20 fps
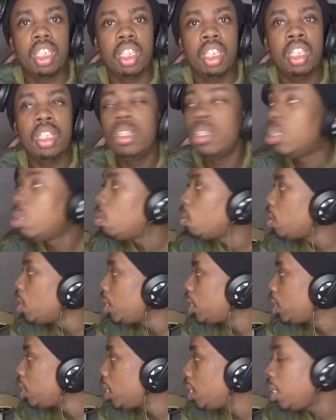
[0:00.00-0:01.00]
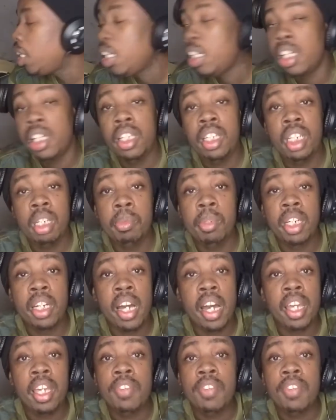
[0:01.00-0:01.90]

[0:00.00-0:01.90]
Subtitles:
It don't worth it at the end of the day, because